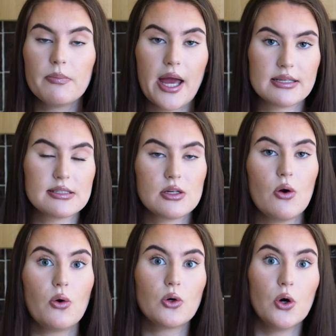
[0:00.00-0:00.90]

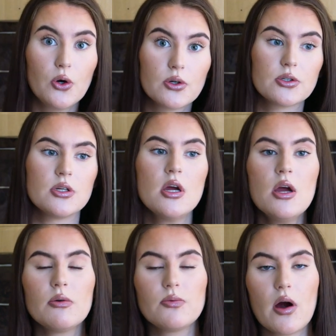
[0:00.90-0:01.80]
pasta or cooked
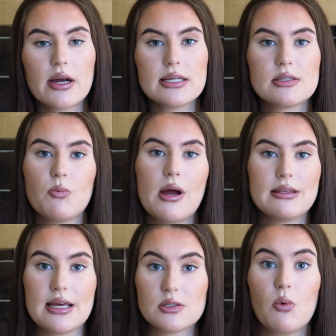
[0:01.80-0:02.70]
rice
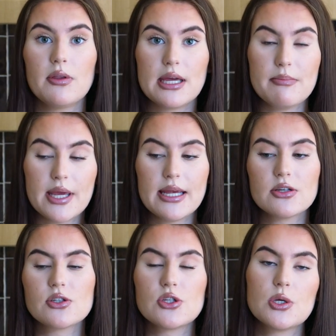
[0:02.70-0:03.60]
when that's what they
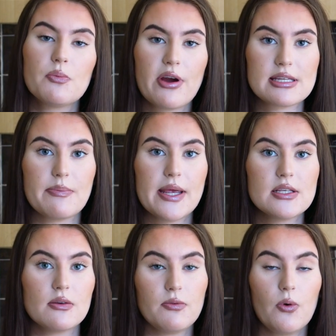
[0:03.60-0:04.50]
mean. So some
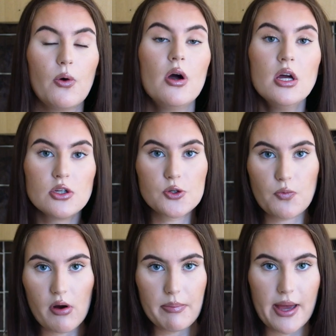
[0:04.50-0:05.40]
recipes are for
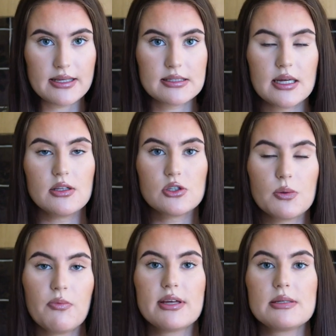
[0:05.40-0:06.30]
dry pasta and
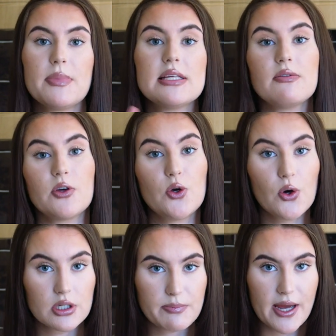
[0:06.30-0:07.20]
some recipes are for
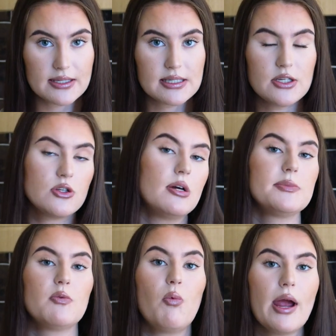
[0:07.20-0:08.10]
cooked pasta in
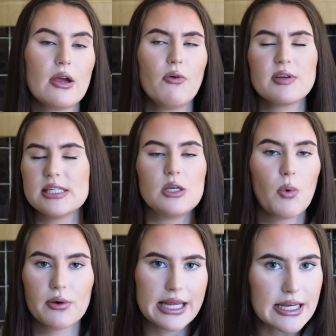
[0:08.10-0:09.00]
terms of weight. Obviously you
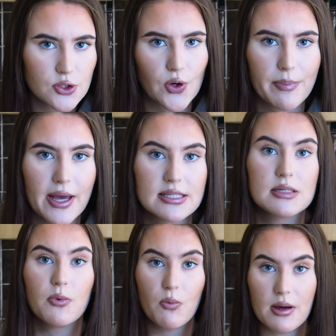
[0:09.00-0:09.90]
won't eat dry
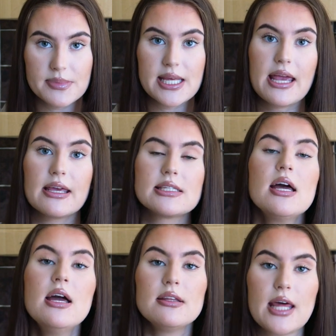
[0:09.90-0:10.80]
pasta, but what I'm saying is
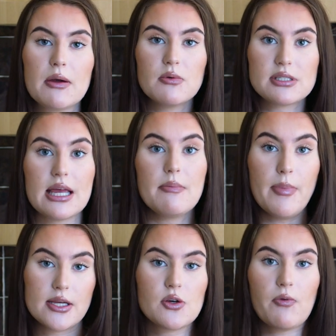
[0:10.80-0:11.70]
they will say
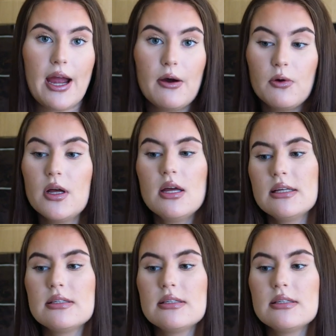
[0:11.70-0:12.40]
measure out,